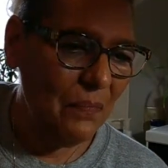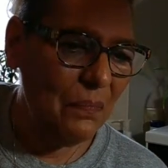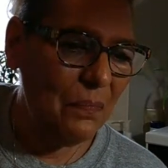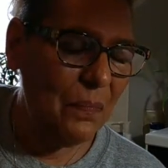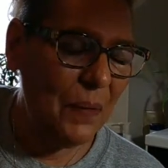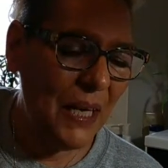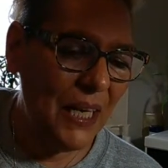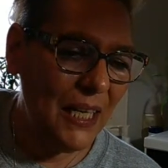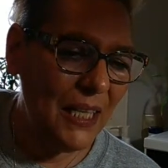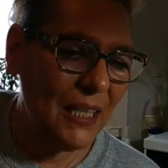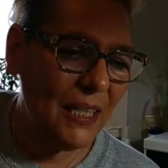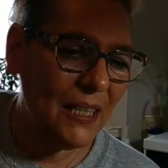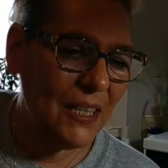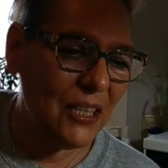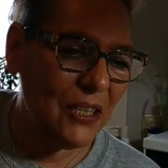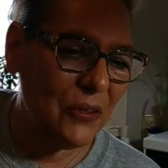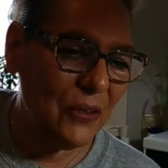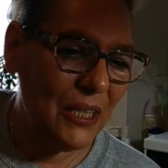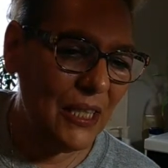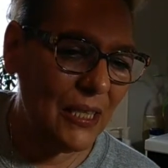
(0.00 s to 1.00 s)
Bacon
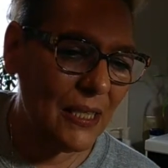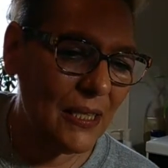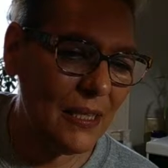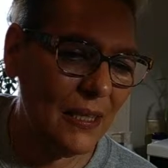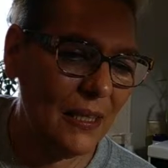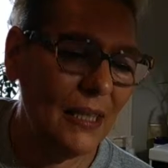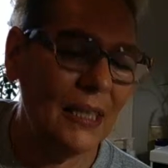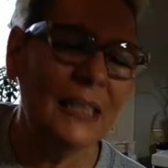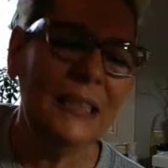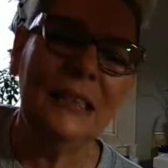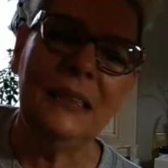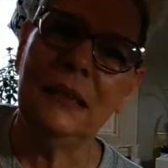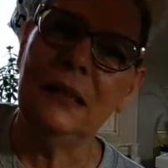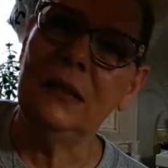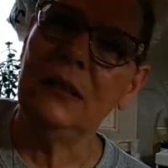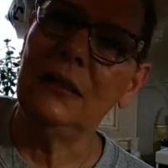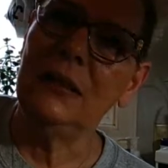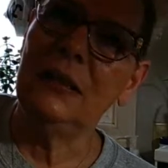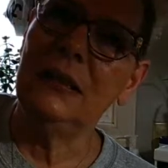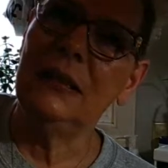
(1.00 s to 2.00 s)
grease.
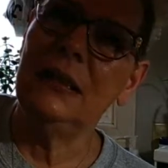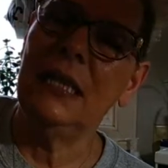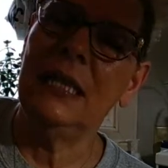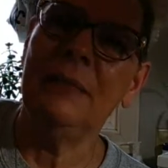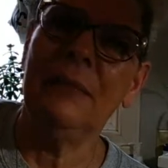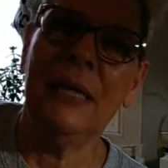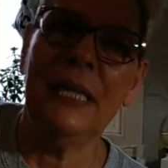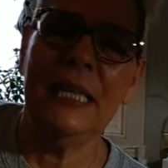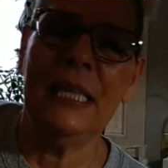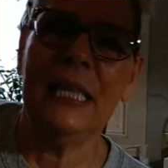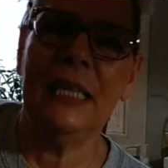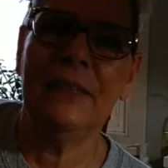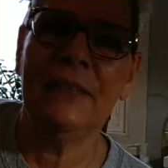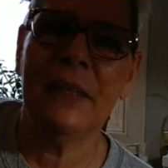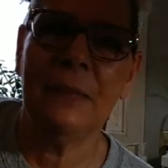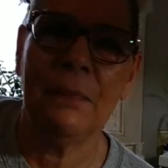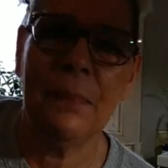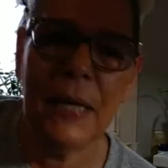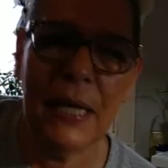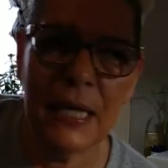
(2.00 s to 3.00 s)
Oh, I might have
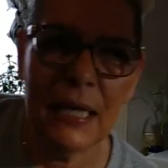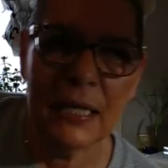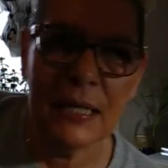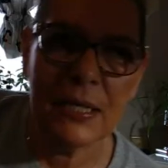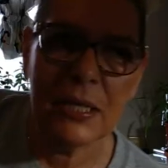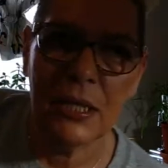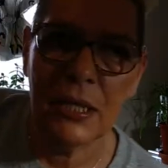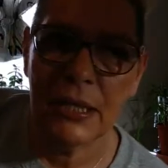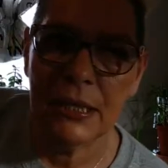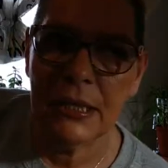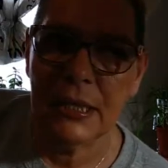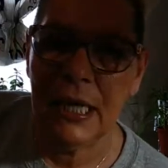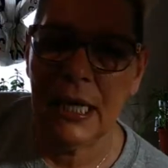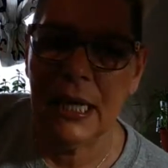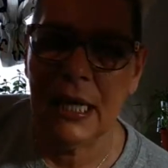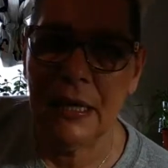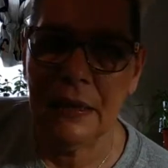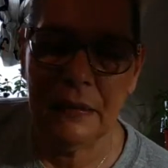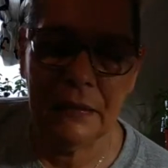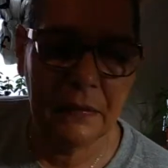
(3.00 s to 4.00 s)
to pass on
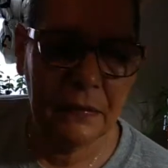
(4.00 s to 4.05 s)
that.